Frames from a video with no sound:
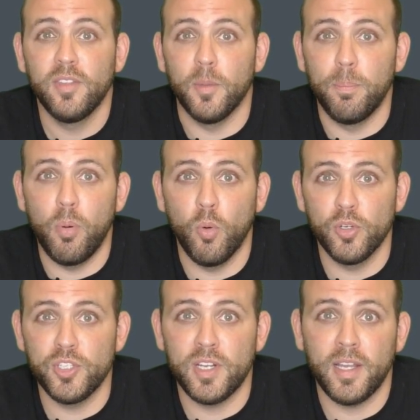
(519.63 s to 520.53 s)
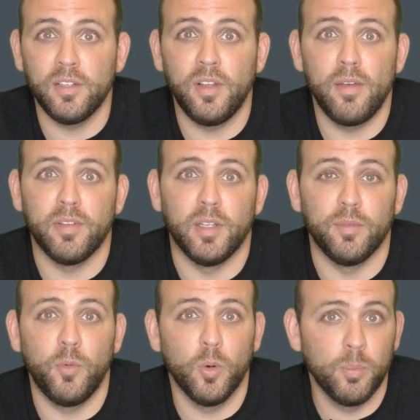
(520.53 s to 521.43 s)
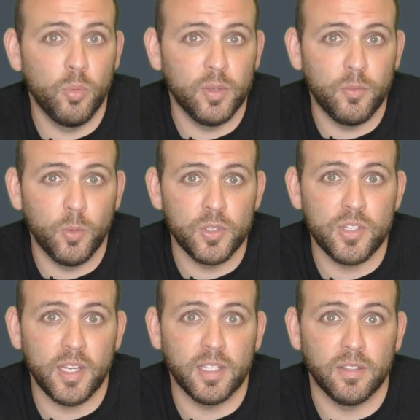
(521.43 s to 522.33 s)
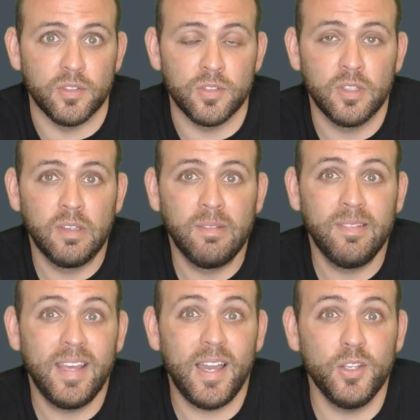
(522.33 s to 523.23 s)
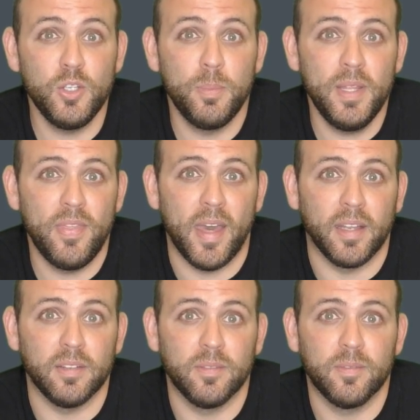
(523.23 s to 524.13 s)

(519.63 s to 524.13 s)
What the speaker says: the Porsche 911 at 4.4 seconds. How can you beat that?